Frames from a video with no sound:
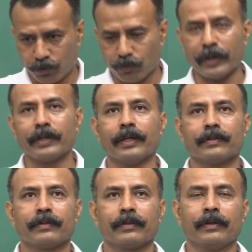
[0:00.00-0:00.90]

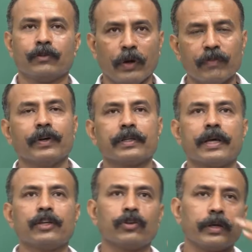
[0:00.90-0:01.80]
21st
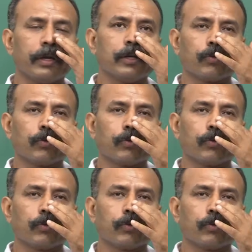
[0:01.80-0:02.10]
century.